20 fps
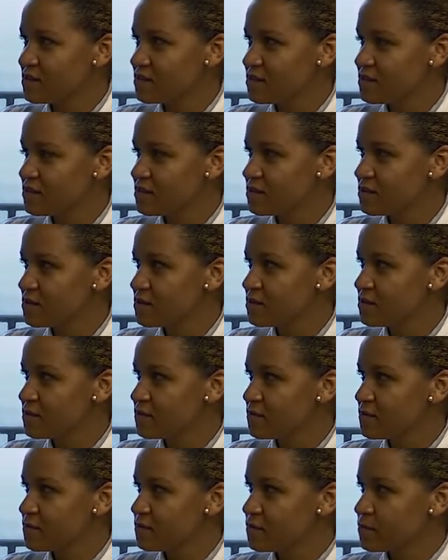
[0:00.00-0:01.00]

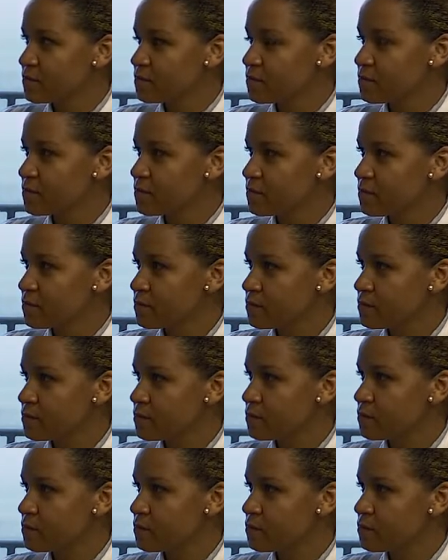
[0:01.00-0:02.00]

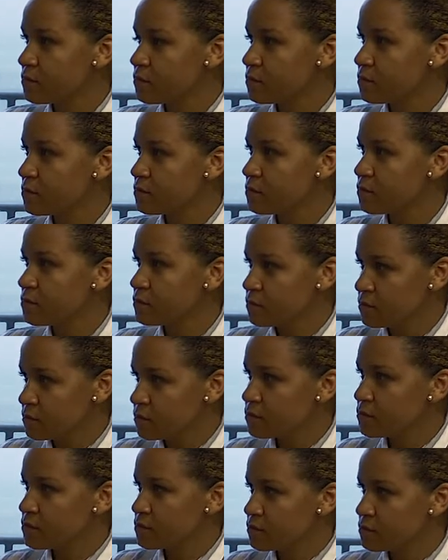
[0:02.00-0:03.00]

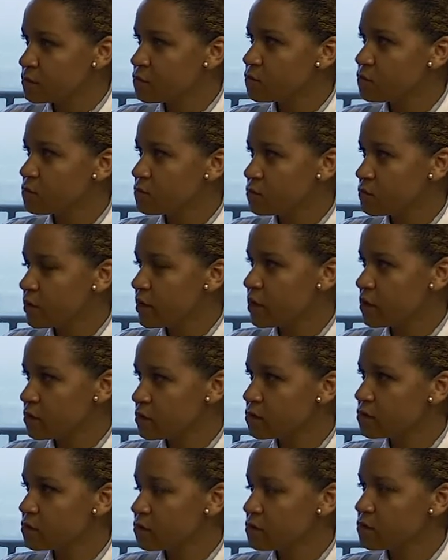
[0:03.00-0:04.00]

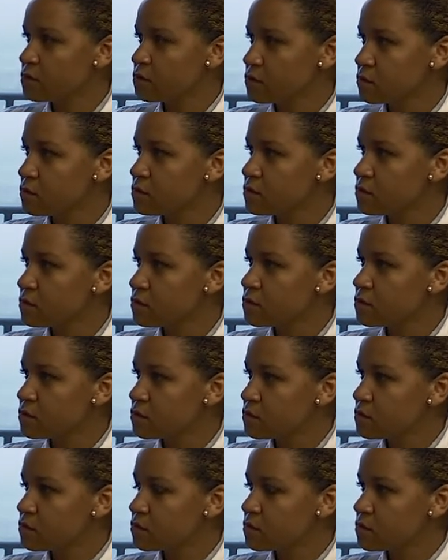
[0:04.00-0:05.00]

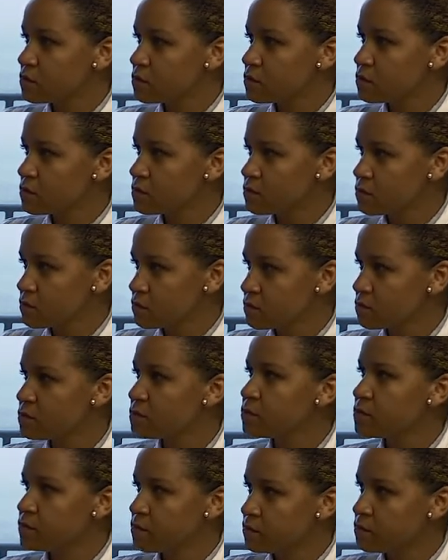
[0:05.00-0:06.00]

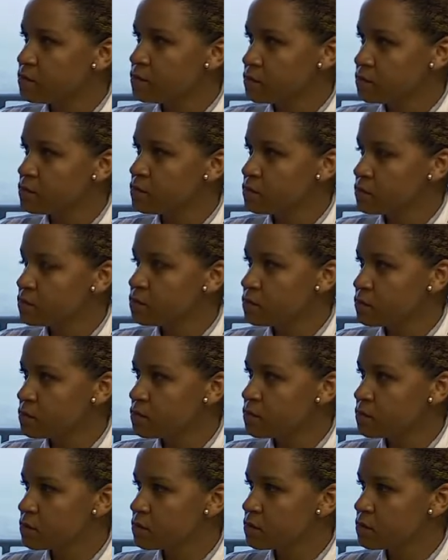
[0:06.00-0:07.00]

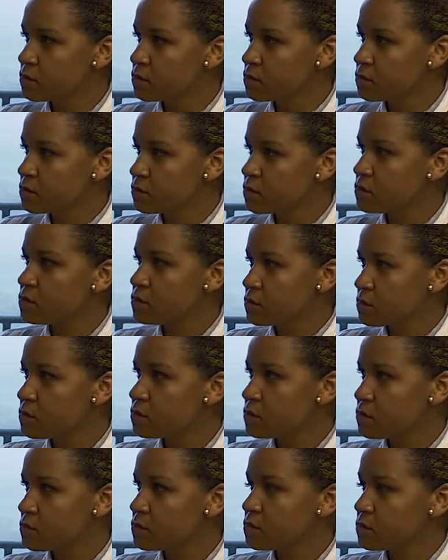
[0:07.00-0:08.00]
(silent)